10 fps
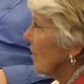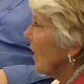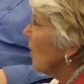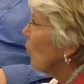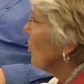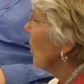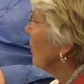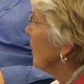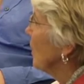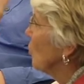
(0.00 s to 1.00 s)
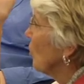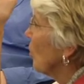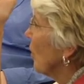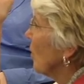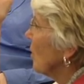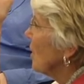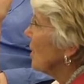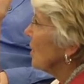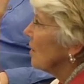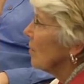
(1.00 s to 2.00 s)
sanction of it, or it wasn't
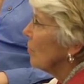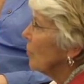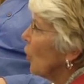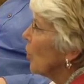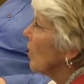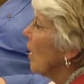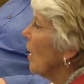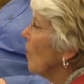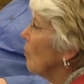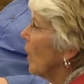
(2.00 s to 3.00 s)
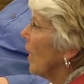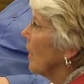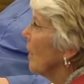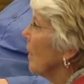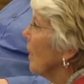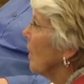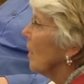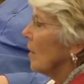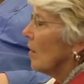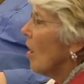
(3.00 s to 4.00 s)
voted on by
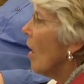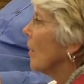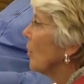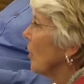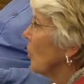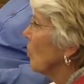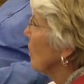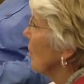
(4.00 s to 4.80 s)
any Congress,